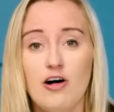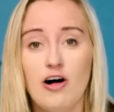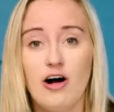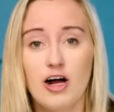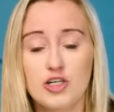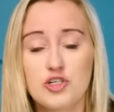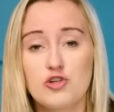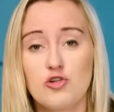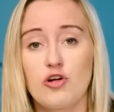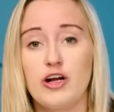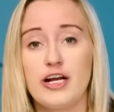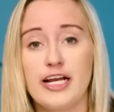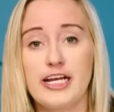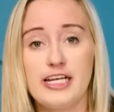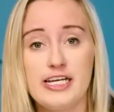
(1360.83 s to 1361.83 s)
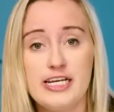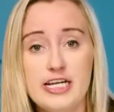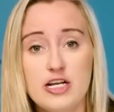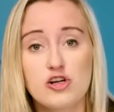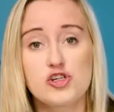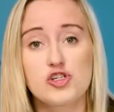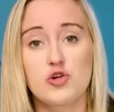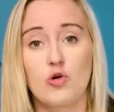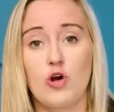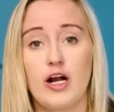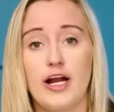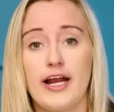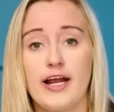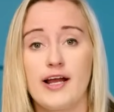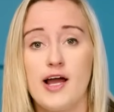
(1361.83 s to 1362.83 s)
onshoring,
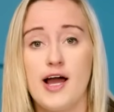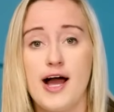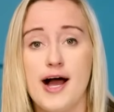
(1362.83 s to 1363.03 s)
nearshoring,